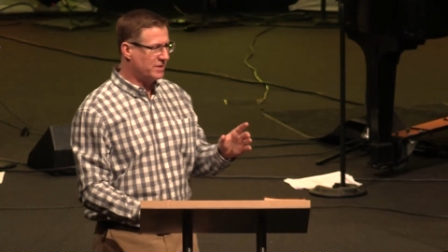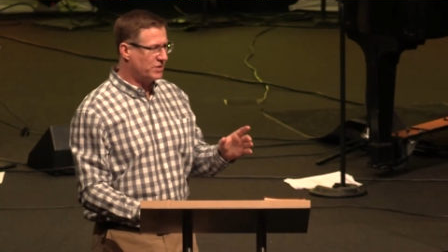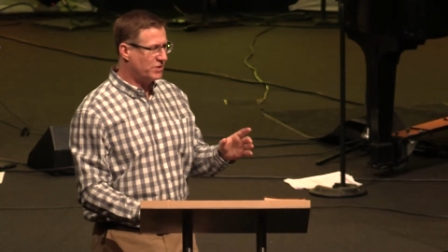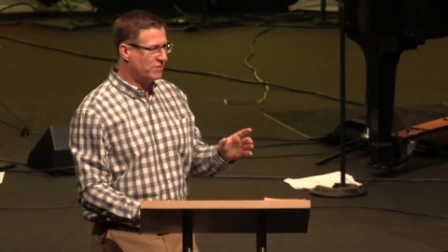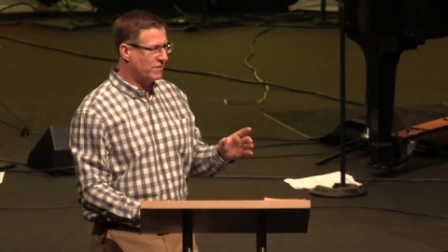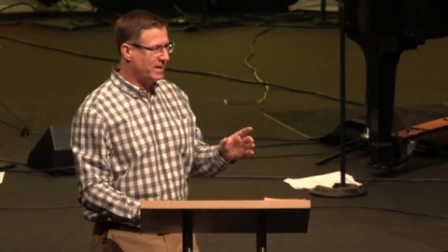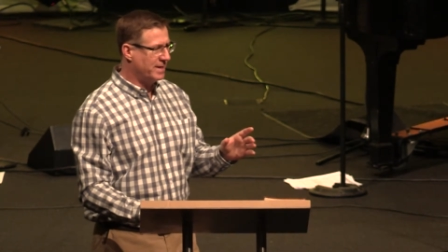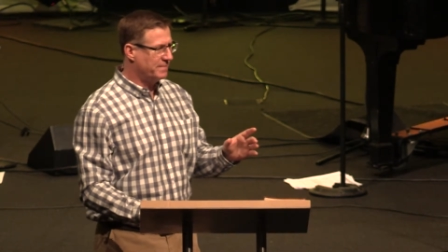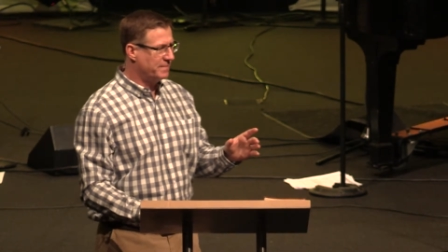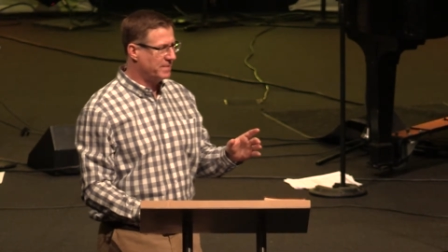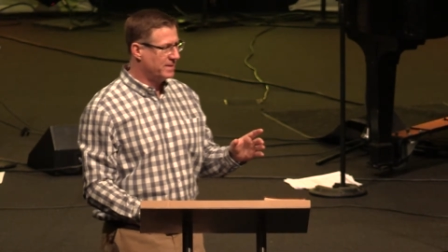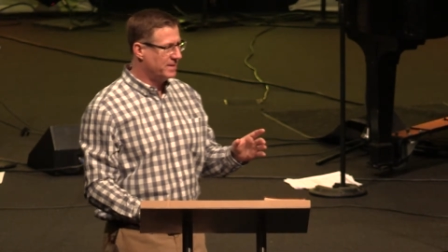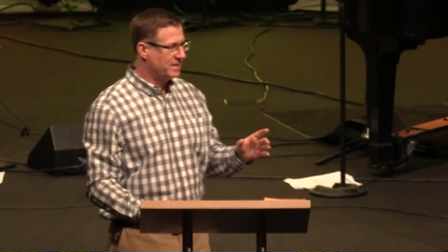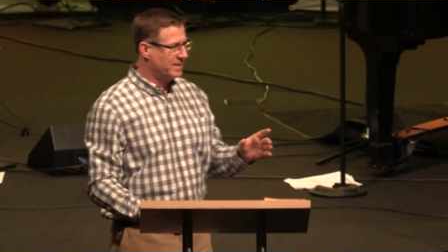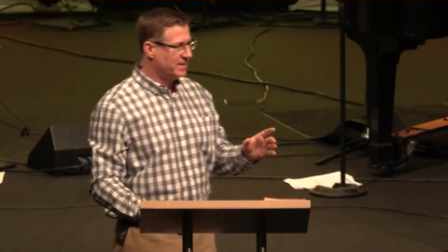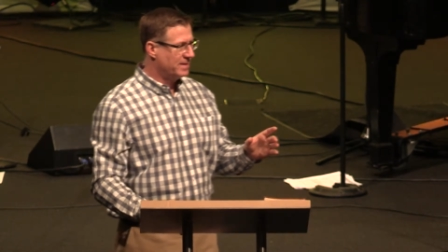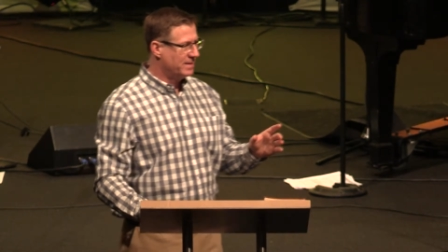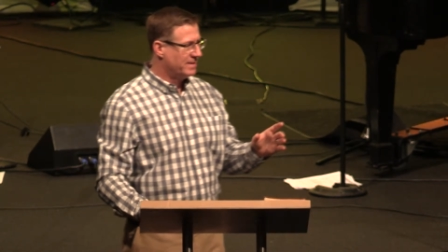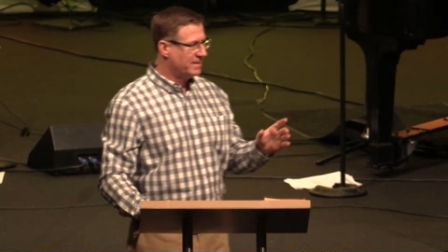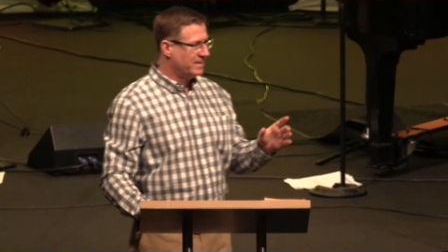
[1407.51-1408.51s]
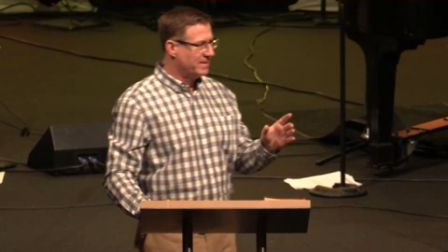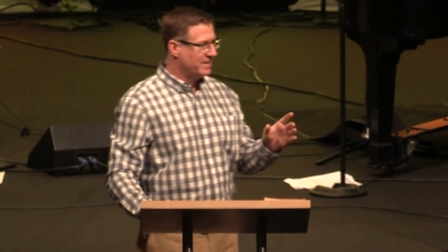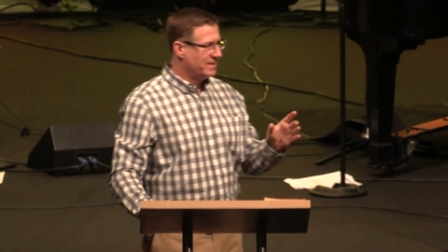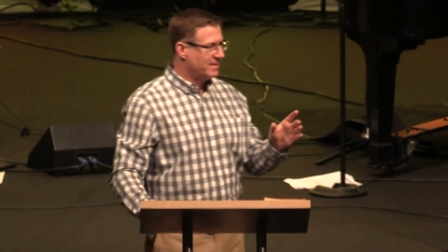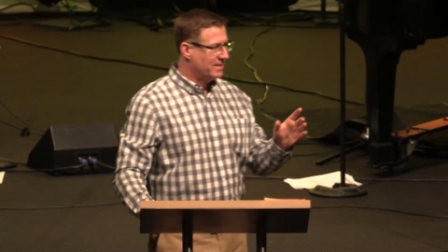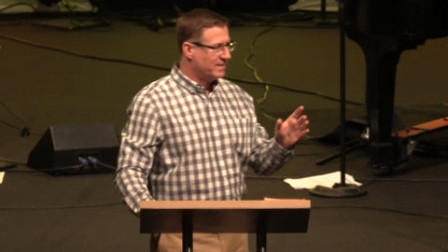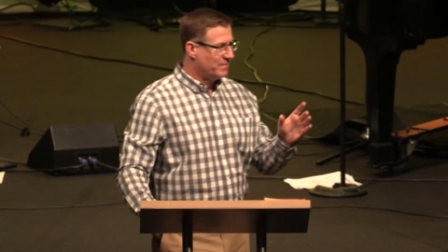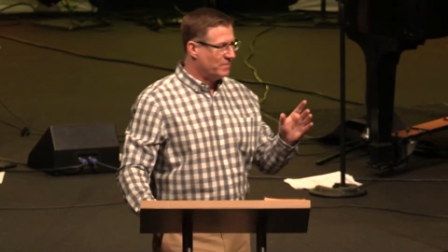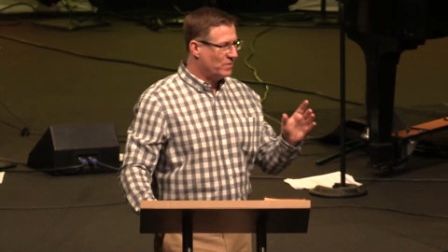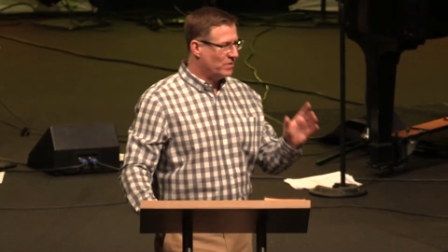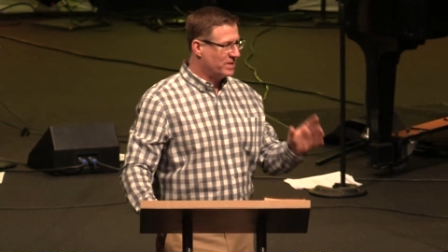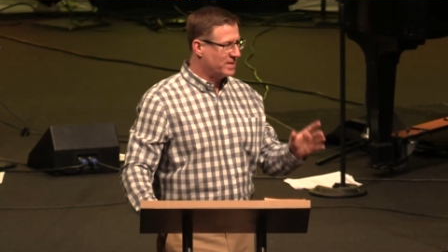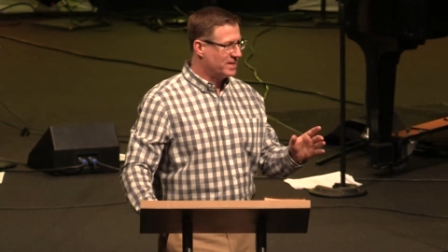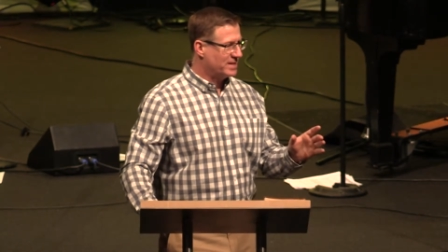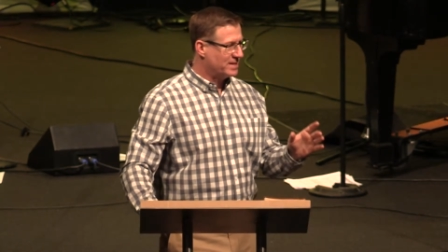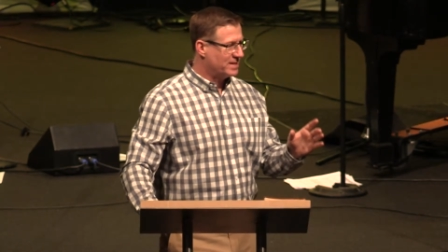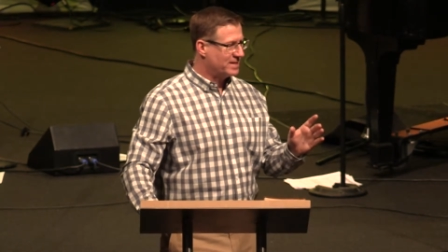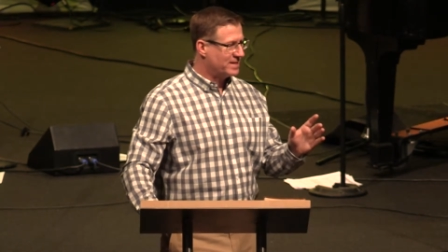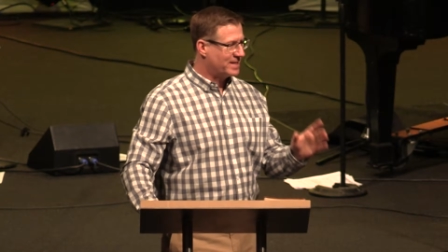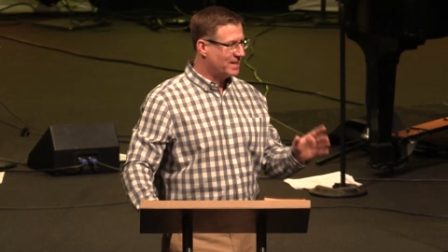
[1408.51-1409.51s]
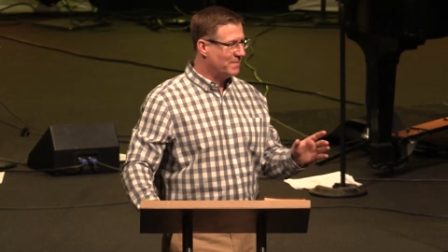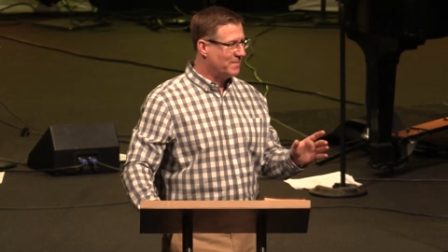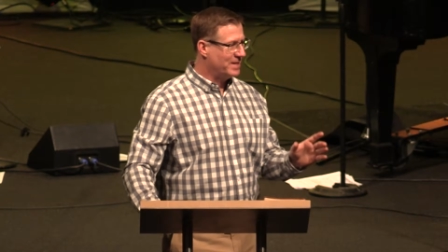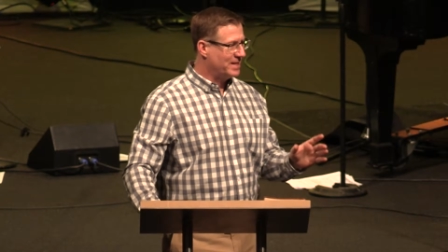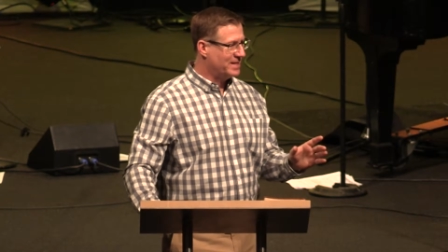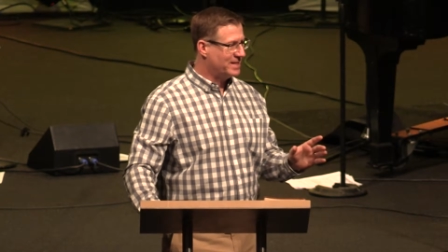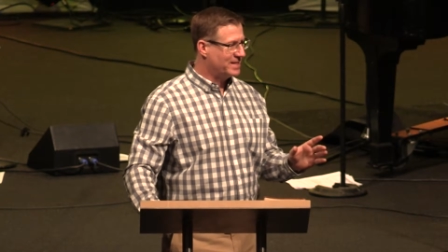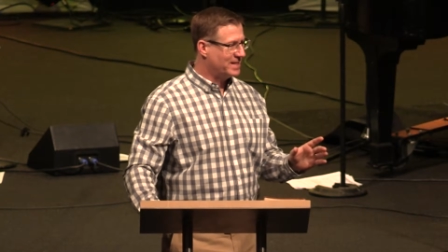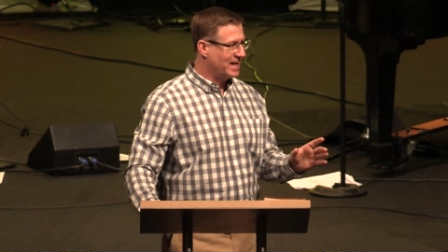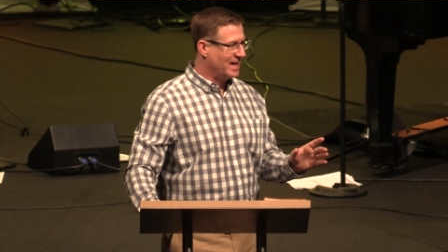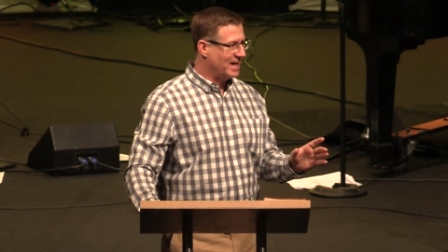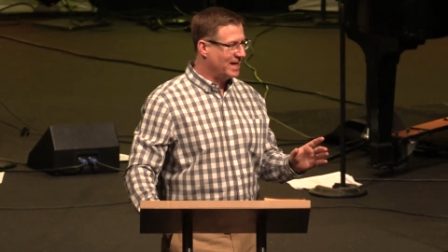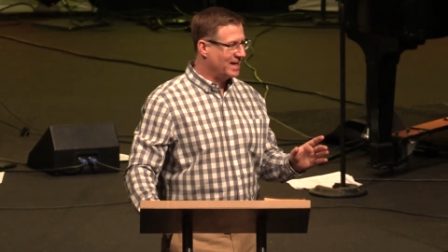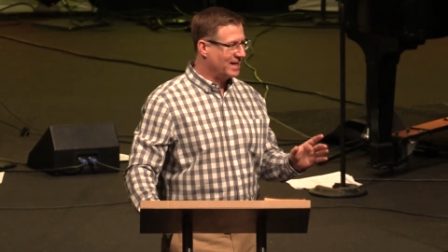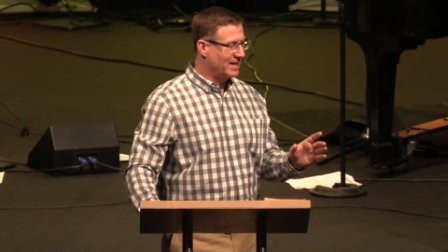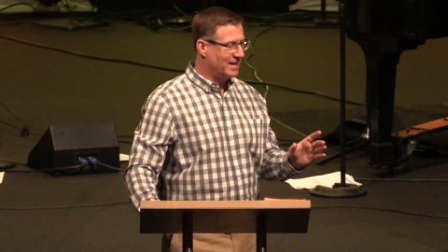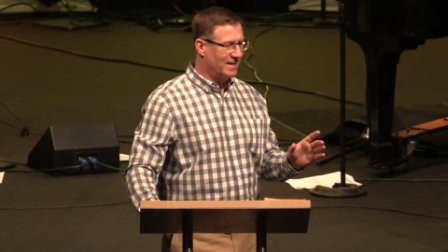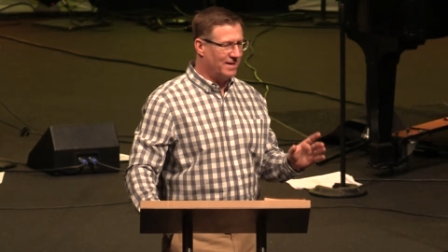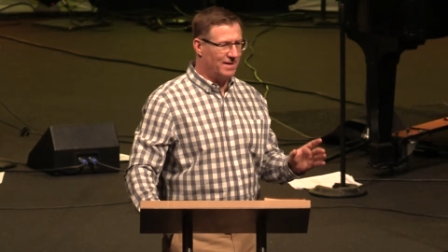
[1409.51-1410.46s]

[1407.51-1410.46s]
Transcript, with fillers: trip more than somebody saying,